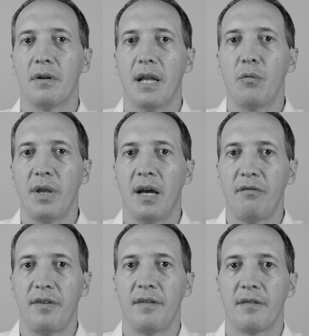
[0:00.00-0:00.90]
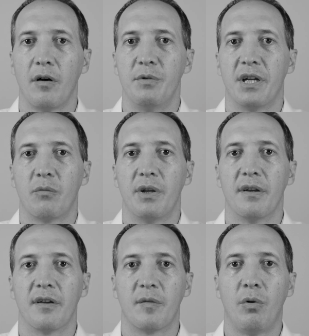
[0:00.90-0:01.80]
now we have this object we
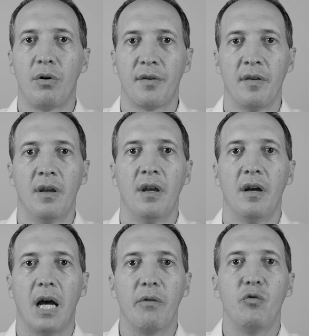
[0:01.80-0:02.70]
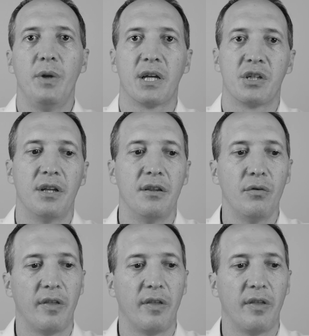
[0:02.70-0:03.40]
can export. How do we actually do